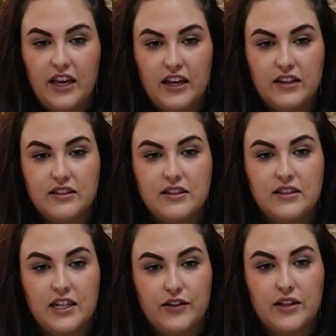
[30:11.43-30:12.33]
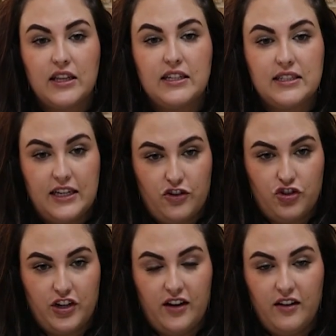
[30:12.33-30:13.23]
and
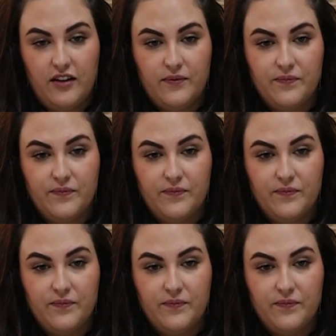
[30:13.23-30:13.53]
sterilization?